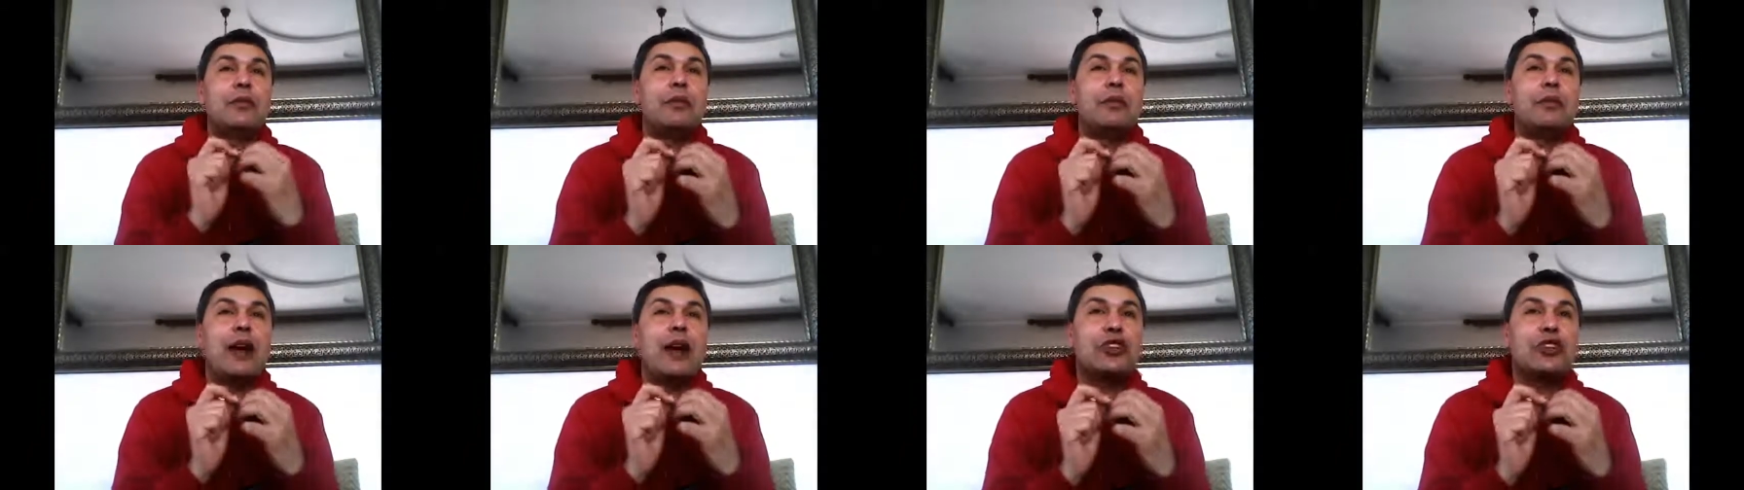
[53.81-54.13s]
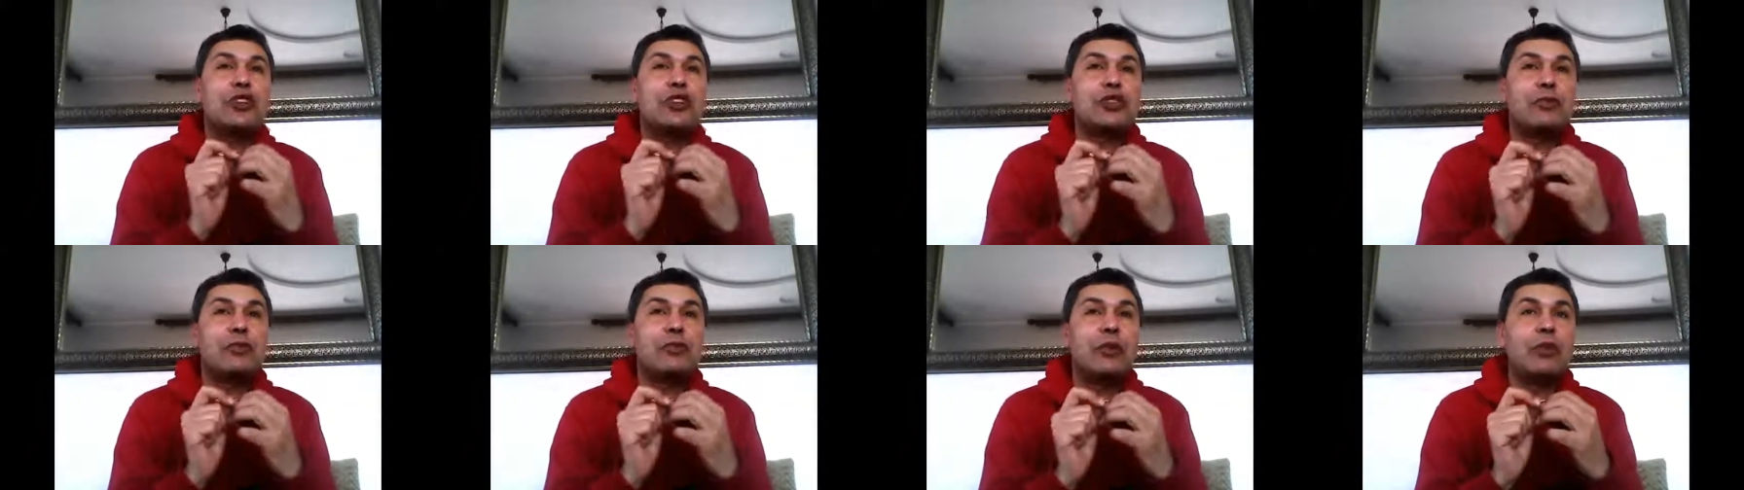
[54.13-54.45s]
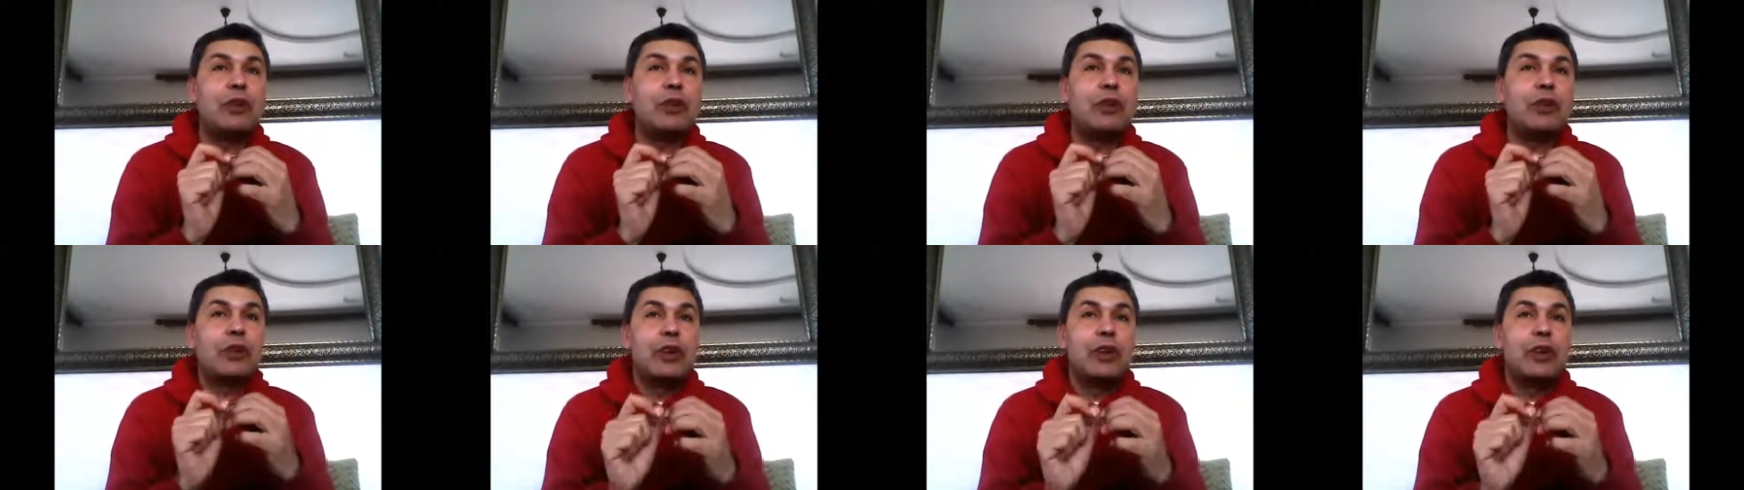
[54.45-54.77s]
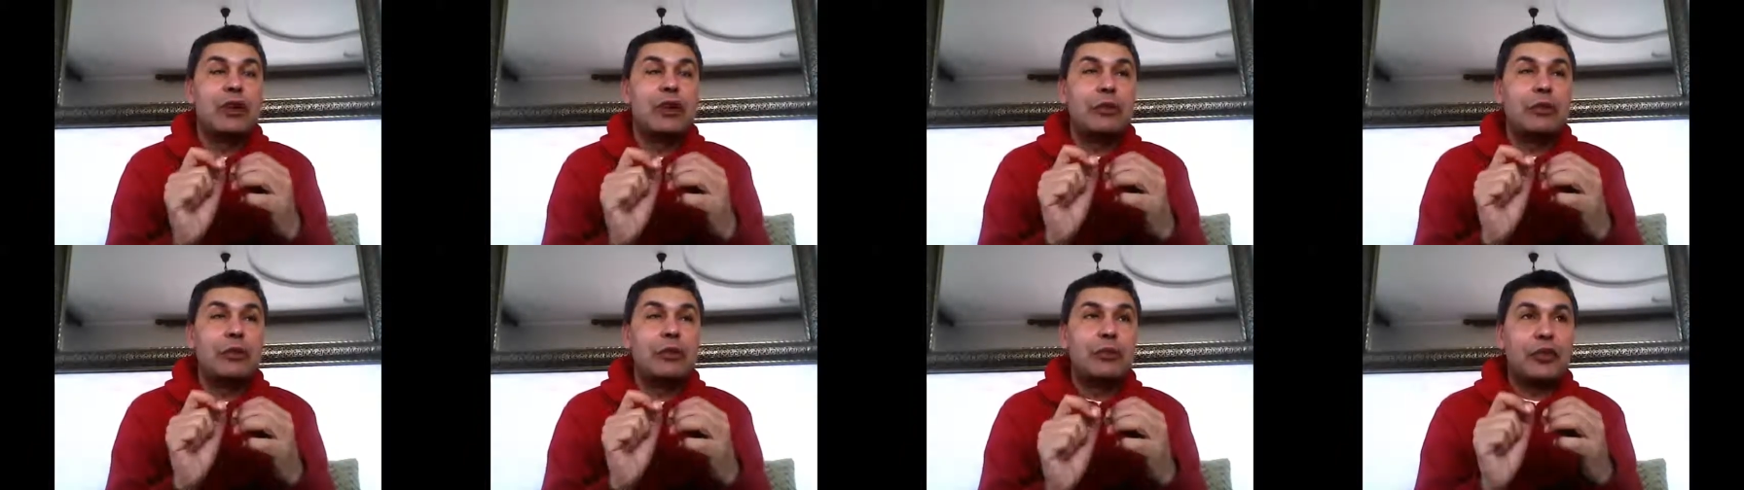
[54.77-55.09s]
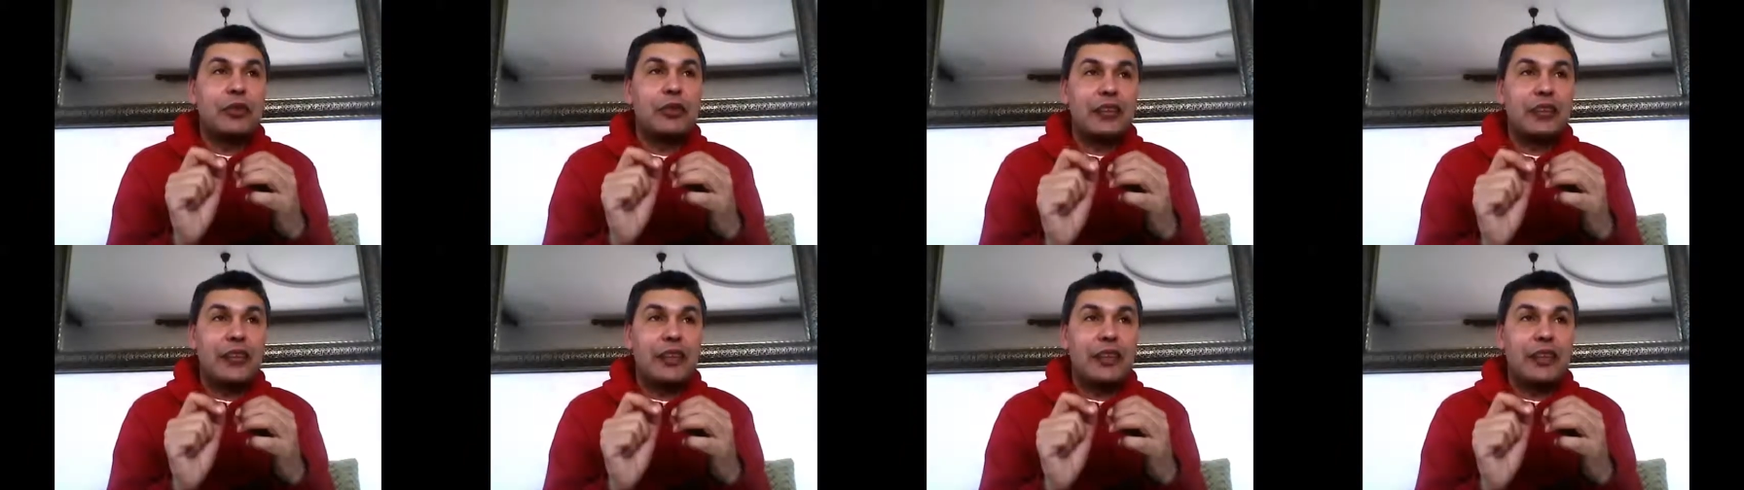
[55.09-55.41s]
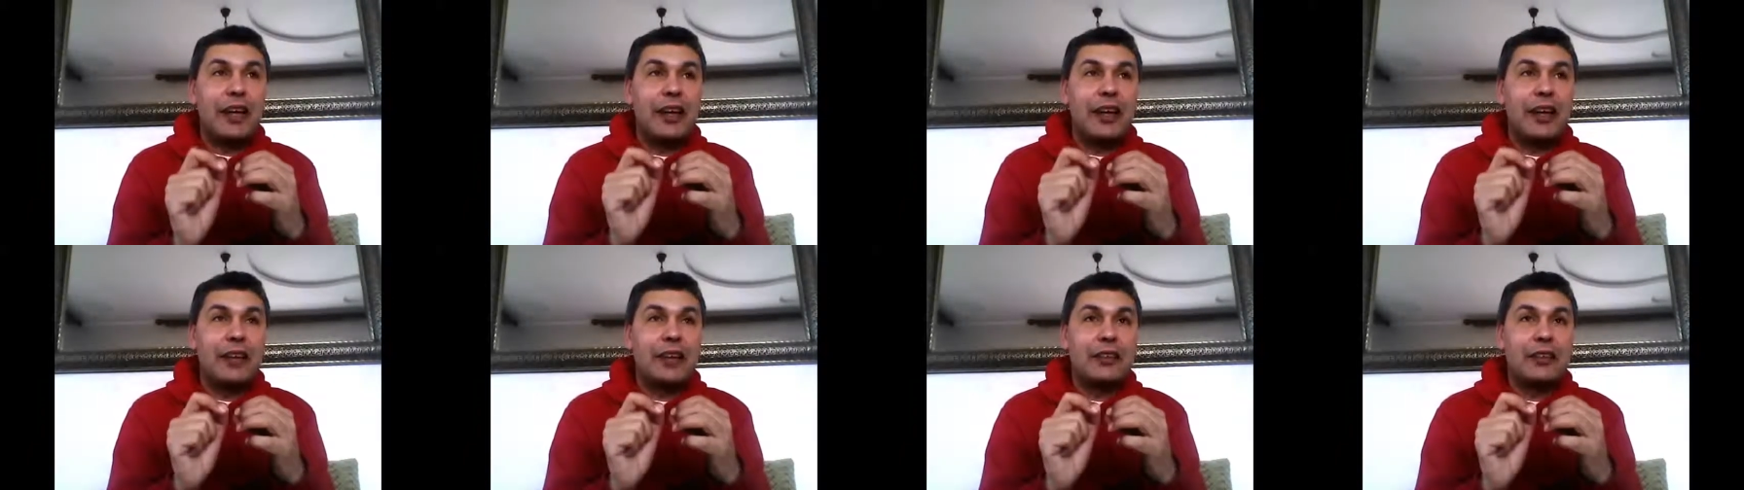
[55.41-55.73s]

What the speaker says: much more precise.